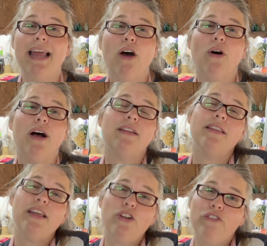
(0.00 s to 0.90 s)
Now, a
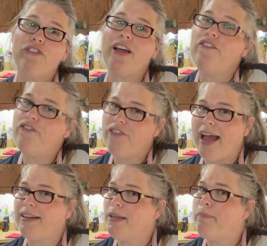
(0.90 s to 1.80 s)
little fun
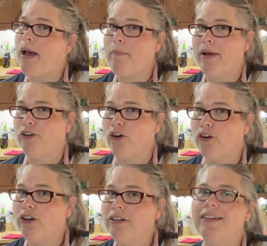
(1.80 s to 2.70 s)
fact about my
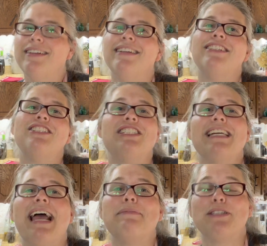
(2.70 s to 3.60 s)
daughter:
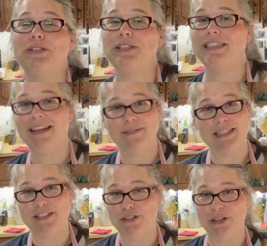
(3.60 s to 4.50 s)
she absolutely loves
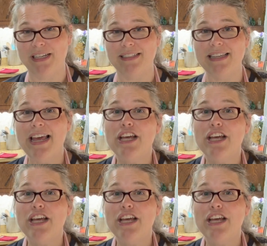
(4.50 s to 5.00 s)
these cookies.